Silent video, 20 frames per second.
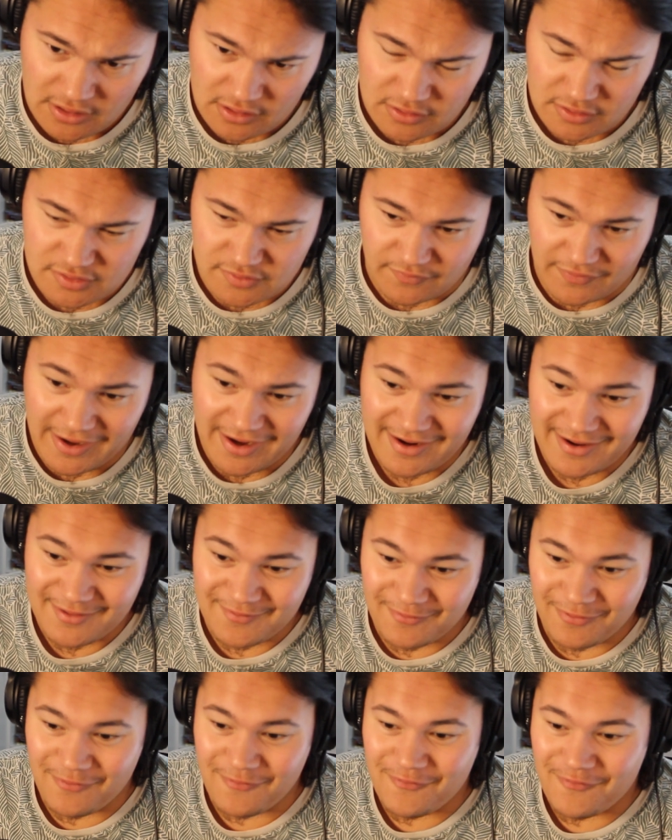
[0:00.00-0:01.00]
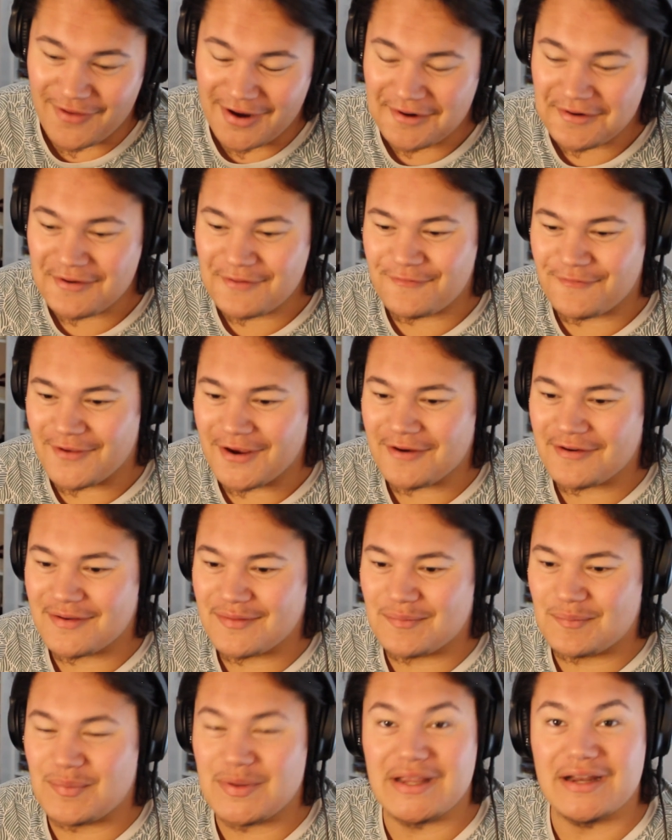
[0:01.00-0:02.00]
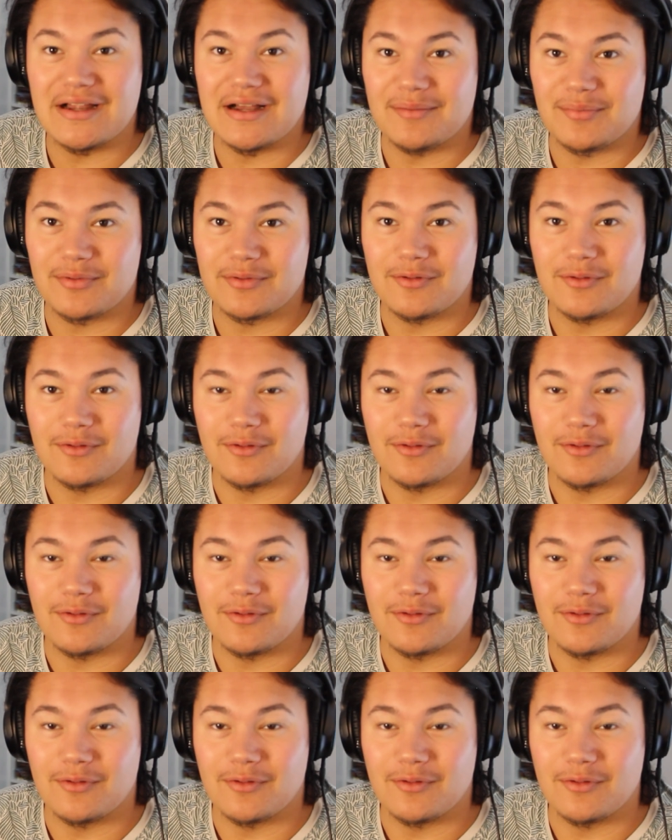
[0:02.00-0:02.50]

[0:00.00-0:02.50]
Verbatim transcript: looks very, very beat up,